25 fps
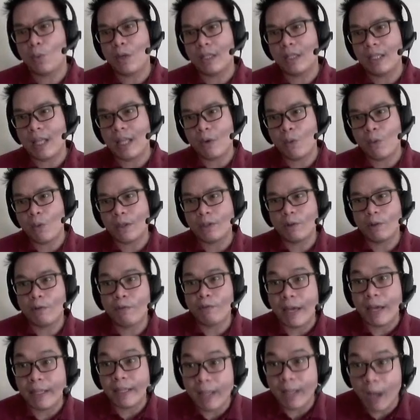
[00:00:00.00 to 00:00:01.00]
what I want to
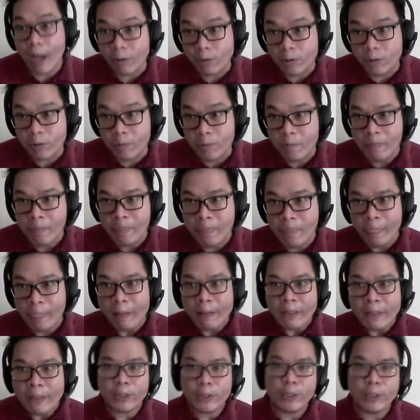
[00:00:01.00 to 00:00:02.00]
find out.
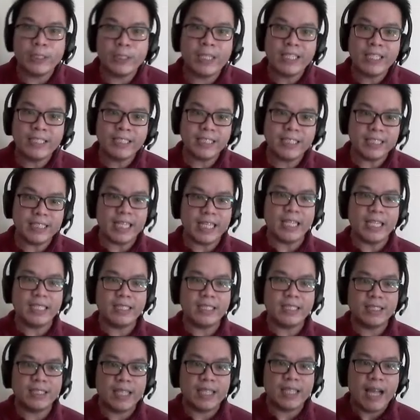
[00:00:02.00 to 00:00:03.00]
So this
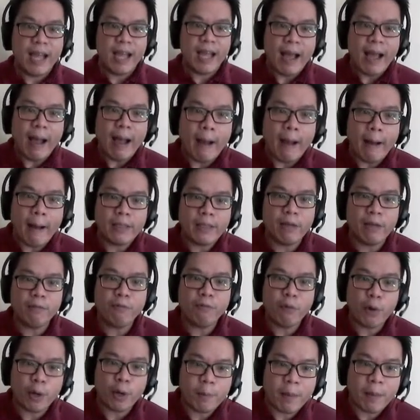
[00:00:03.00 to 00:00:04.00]
is the
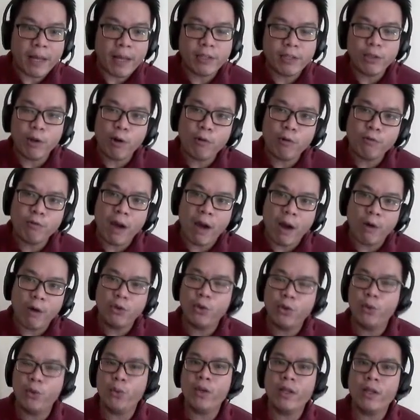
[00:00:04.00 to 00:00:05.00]
format of how
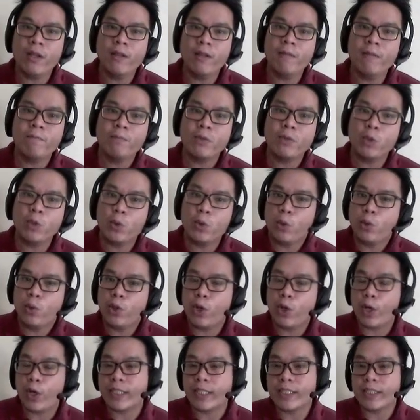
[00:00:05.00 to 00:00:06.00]
you will do
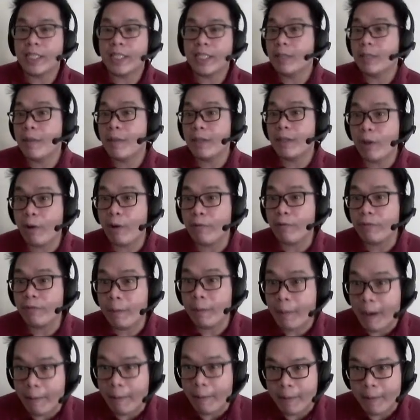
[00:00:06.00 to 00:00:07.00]
your statement of the
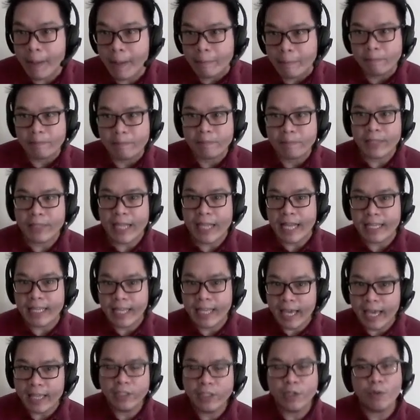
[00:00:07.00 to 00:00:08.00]
problem.
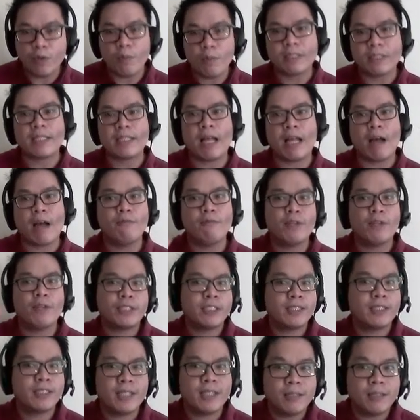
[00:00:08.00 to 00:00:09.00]
Again, you must have your
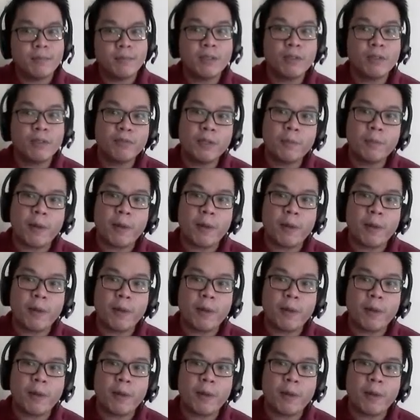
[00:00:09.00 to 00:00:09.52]
statement of the